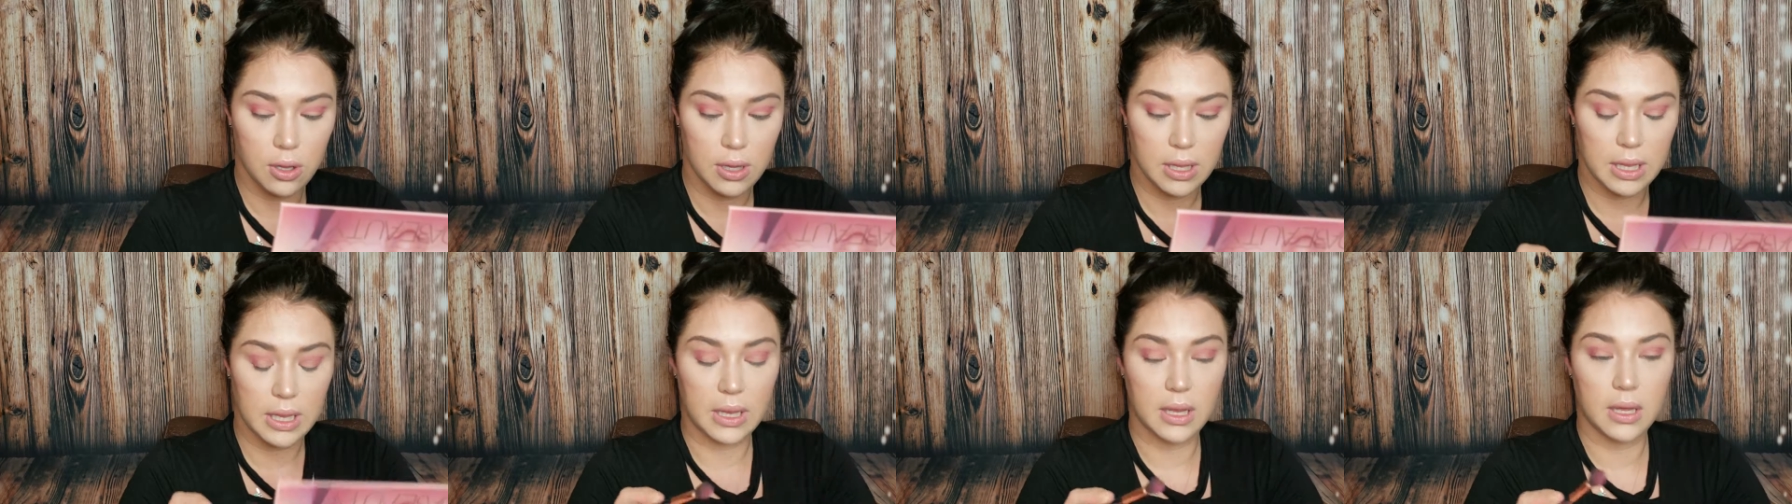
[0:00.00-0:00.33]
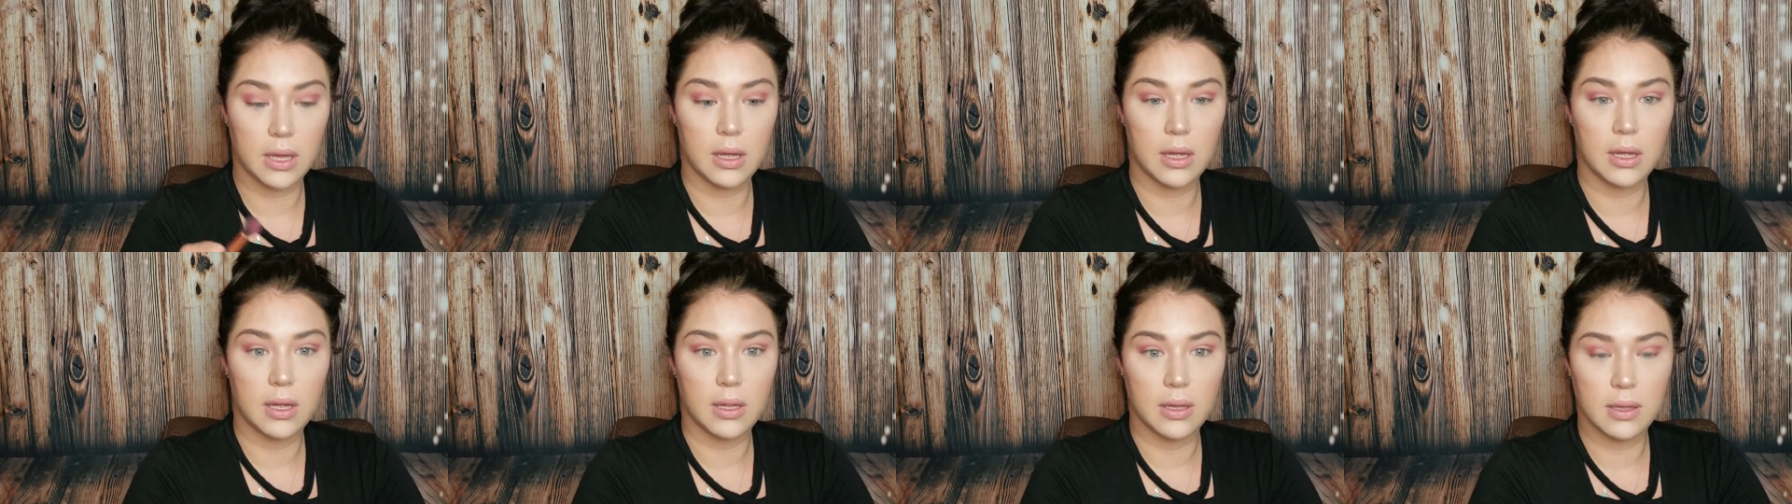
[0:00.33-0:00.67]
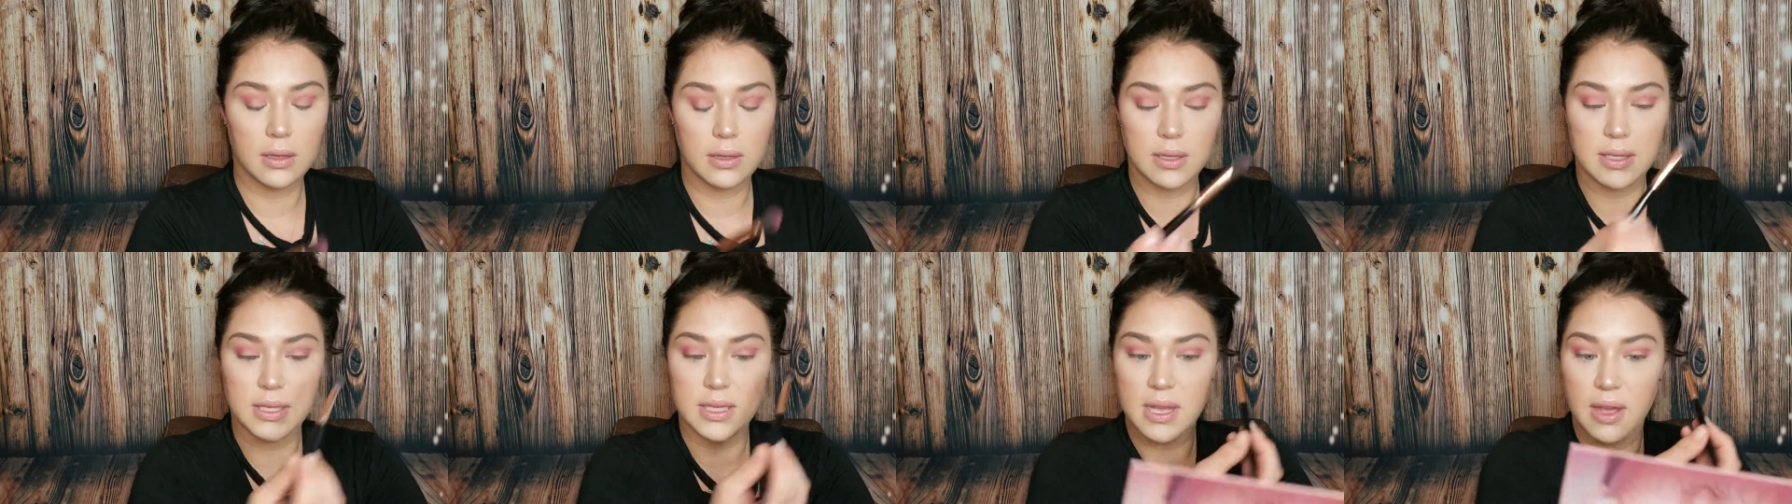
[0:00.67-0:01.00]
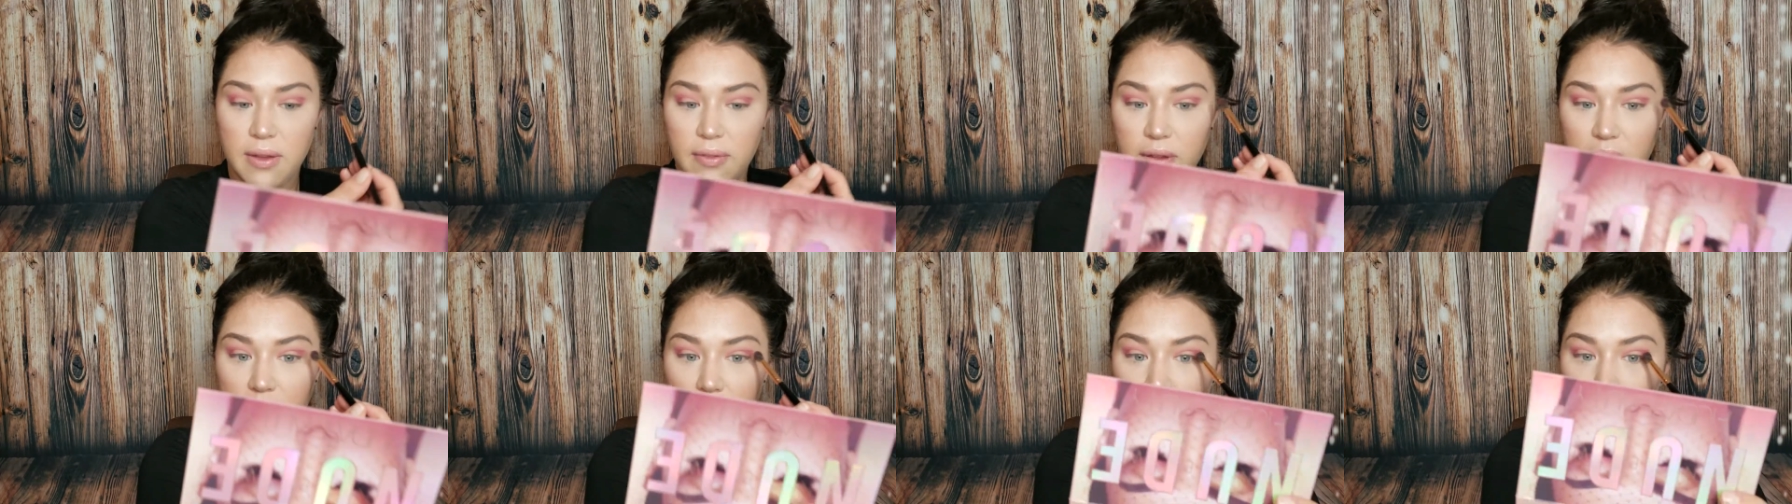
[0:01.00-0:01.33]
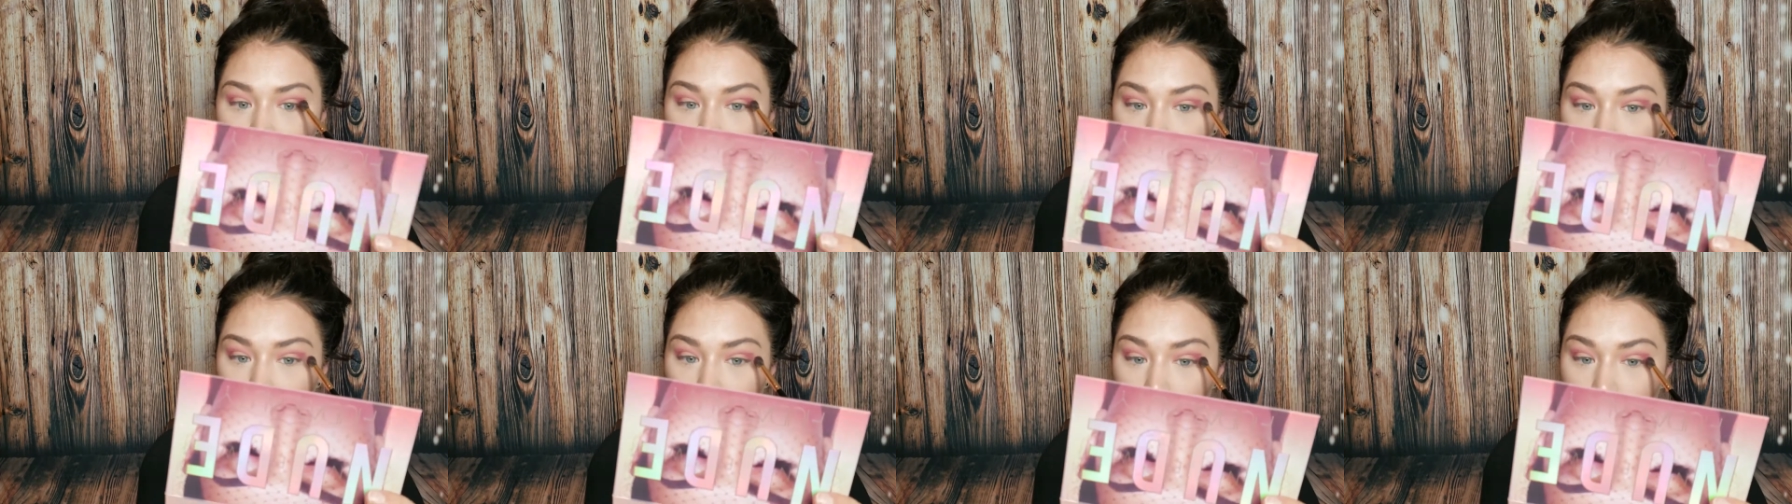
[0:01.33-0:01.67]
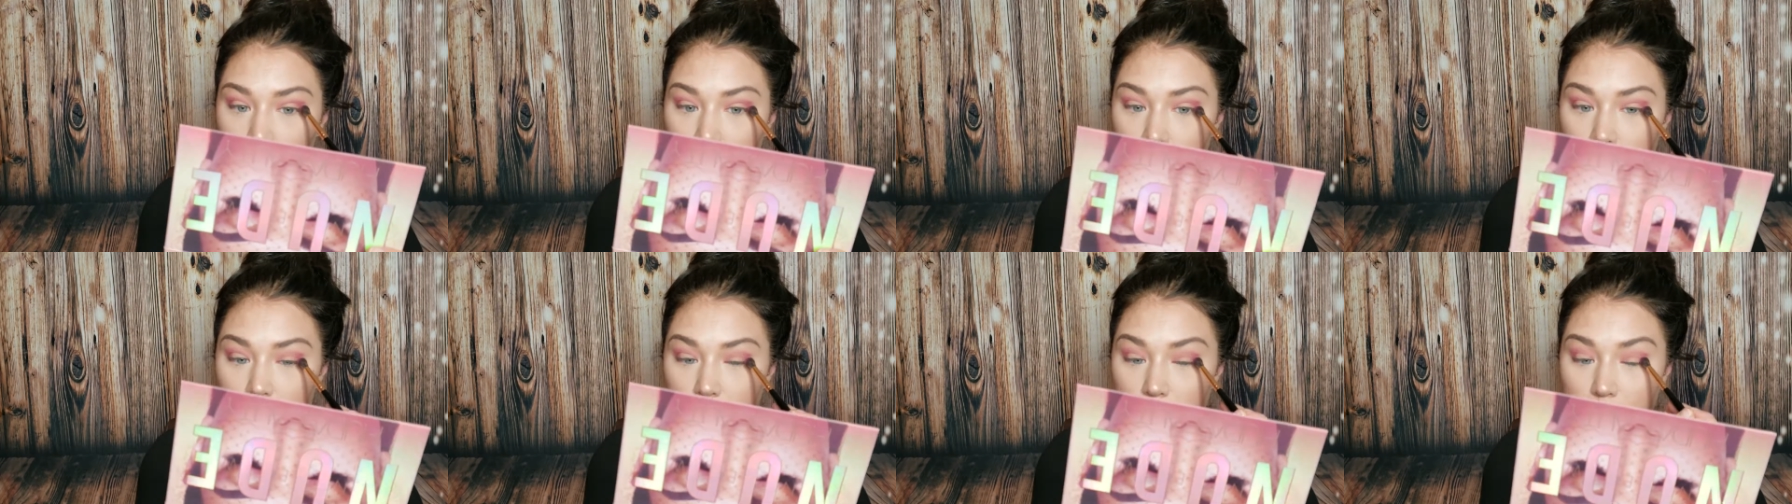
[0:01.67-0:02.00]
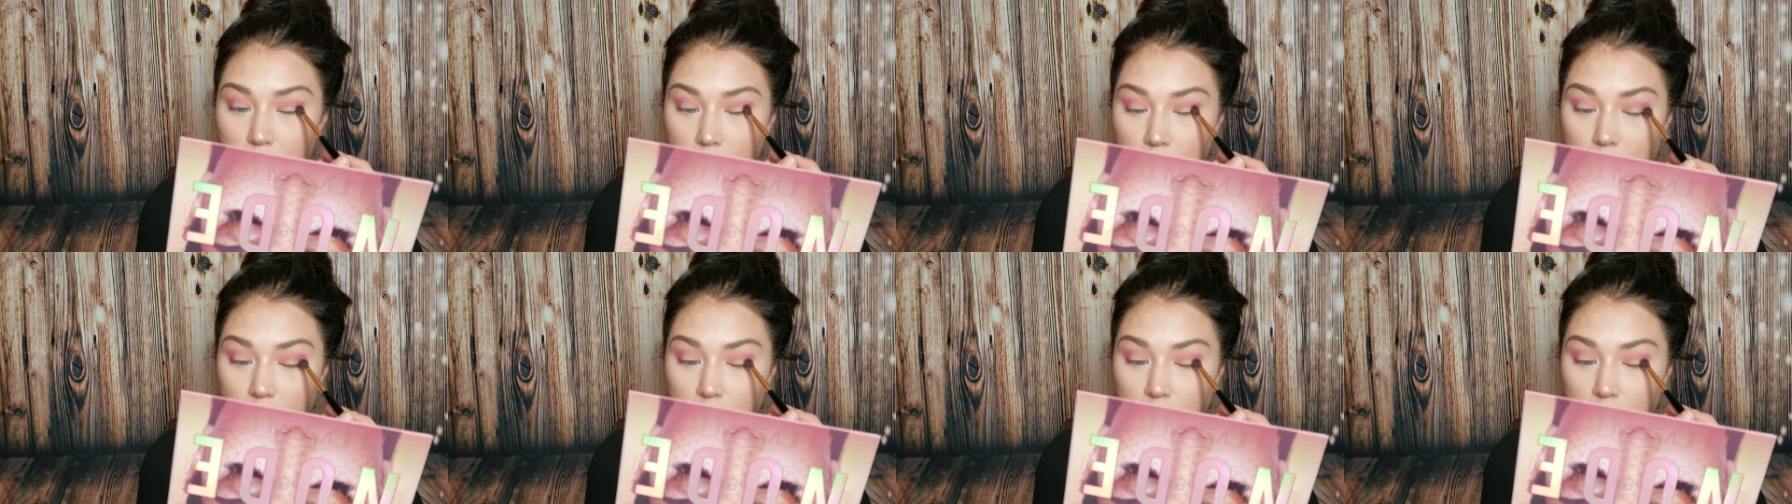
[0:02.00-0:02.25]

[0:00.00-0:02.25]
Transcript: like definition and